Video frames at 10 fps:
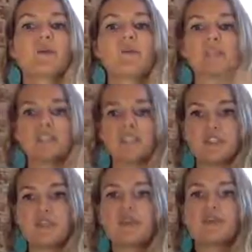because
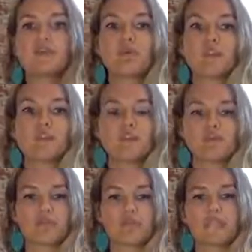you feel worthy
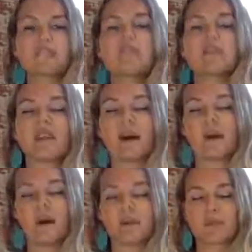of receiving that
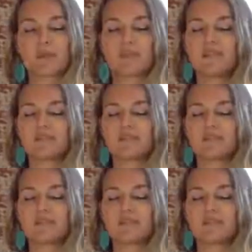compliment,